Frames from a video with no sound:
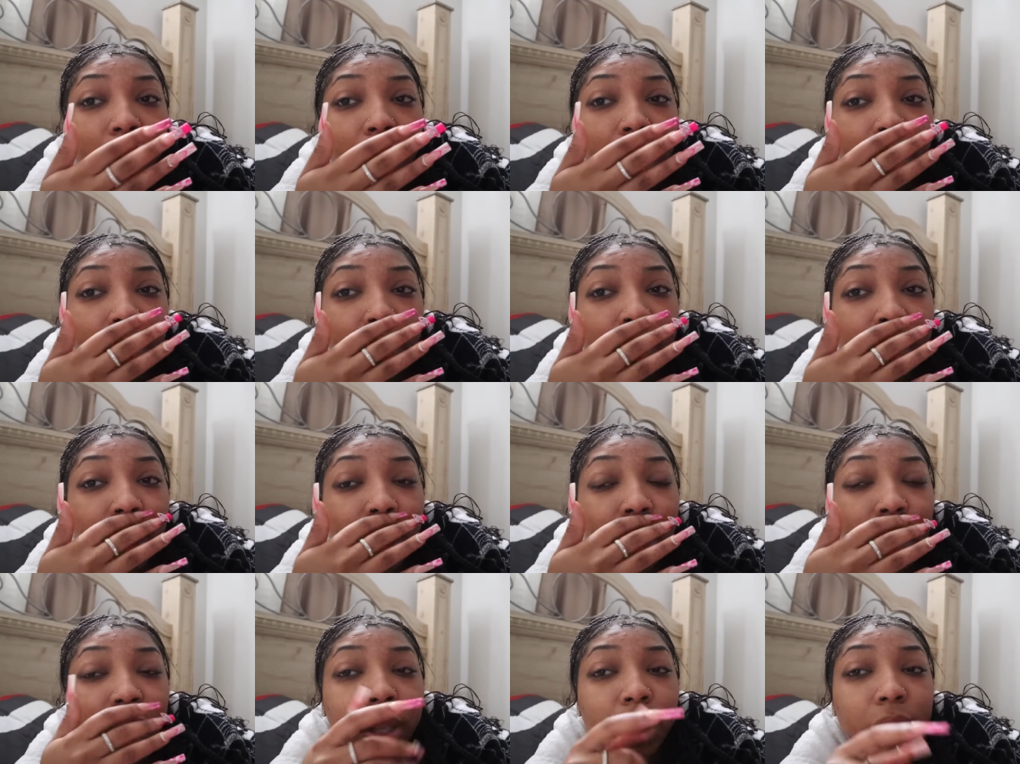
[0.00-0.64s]
And
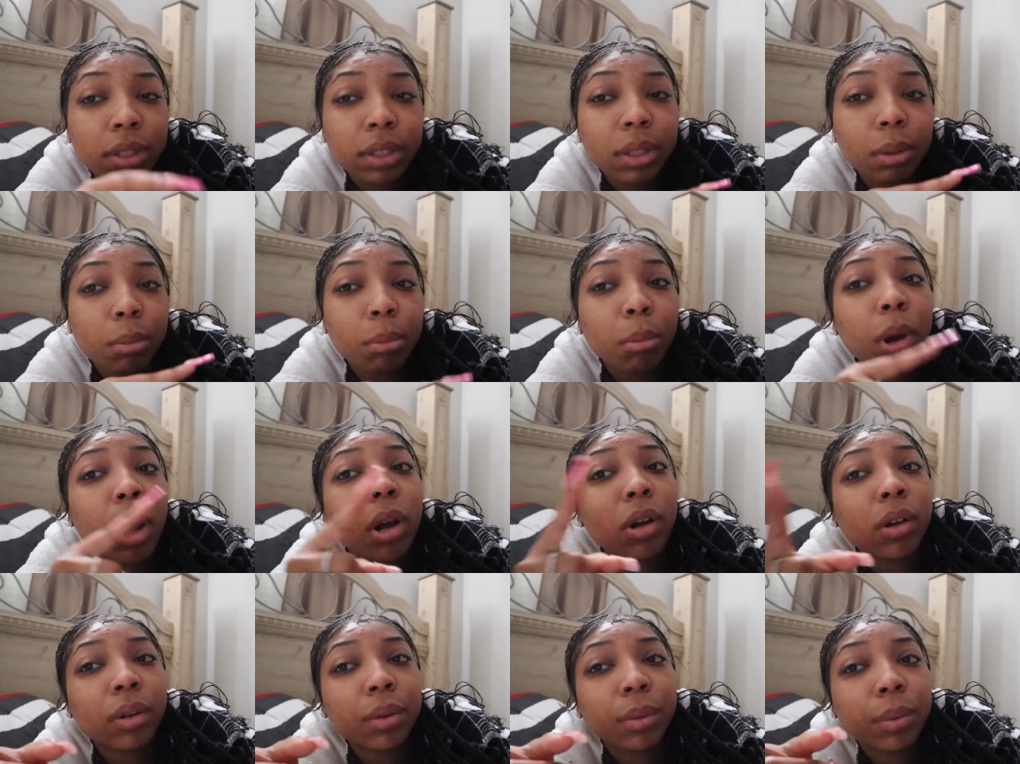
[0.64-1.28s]
then I think
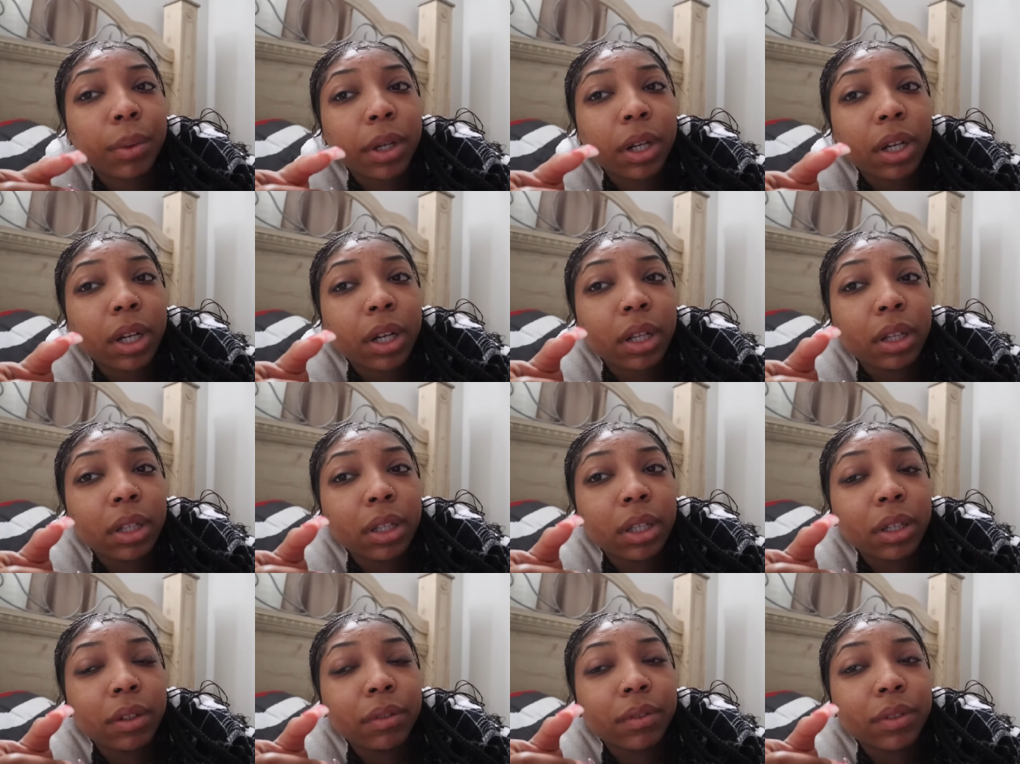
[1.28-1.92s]
tomorrow we're going
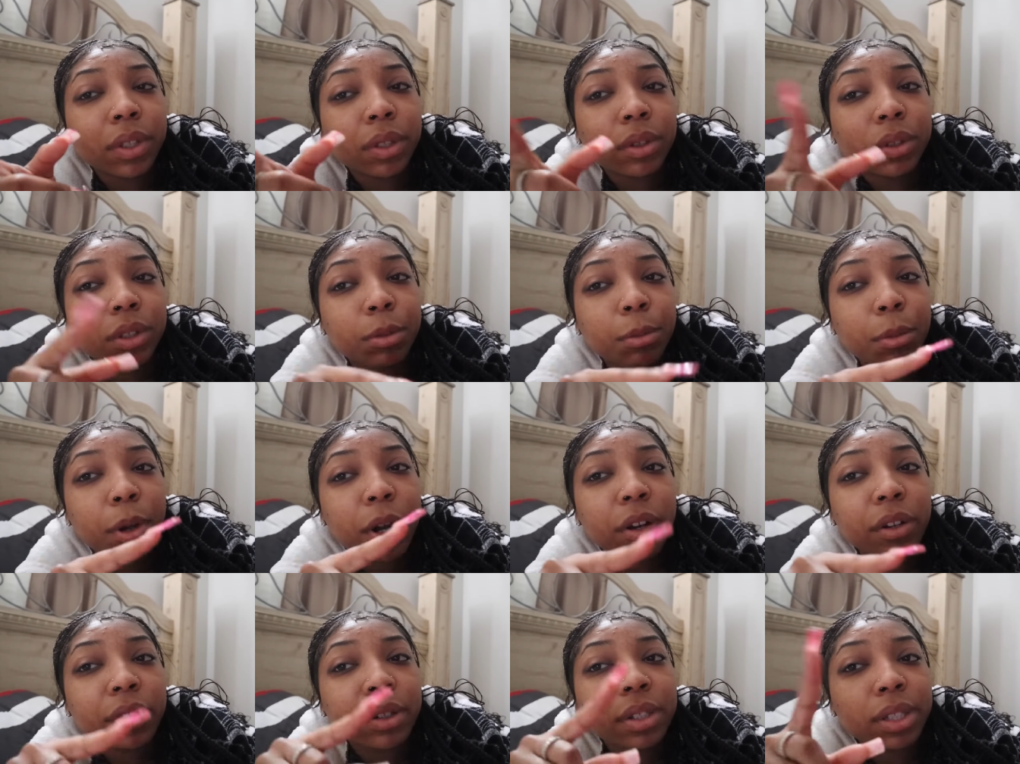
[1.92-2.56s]
to leave. So
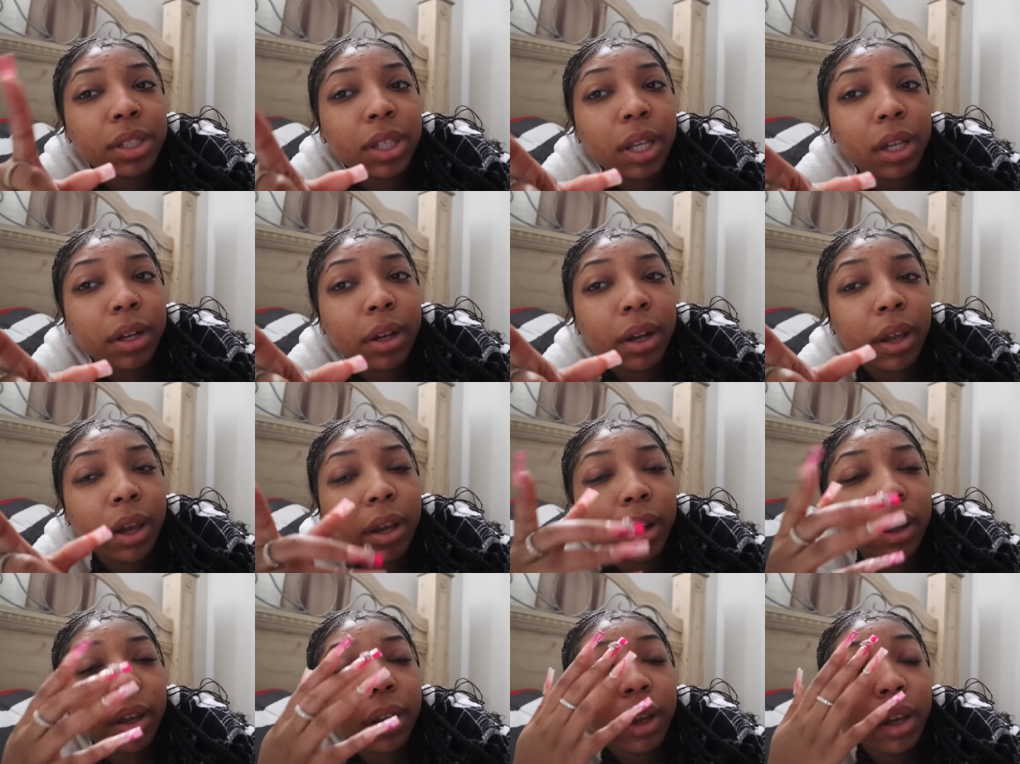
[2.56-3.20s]
tomorrow is
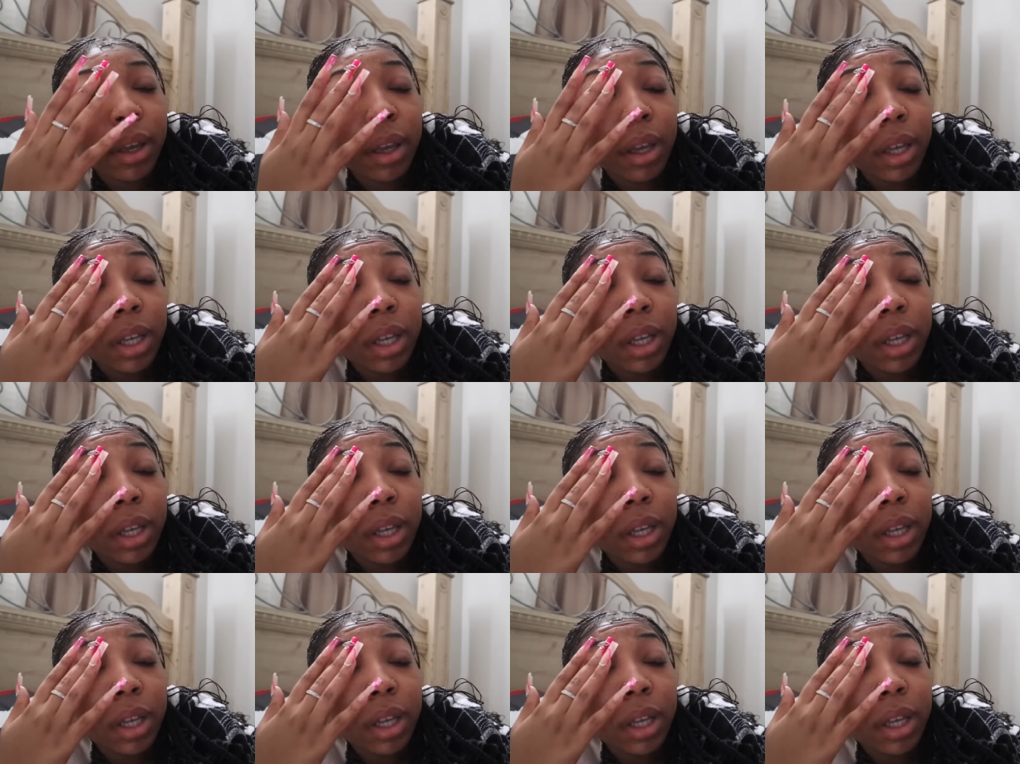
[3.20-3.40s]
Sunday.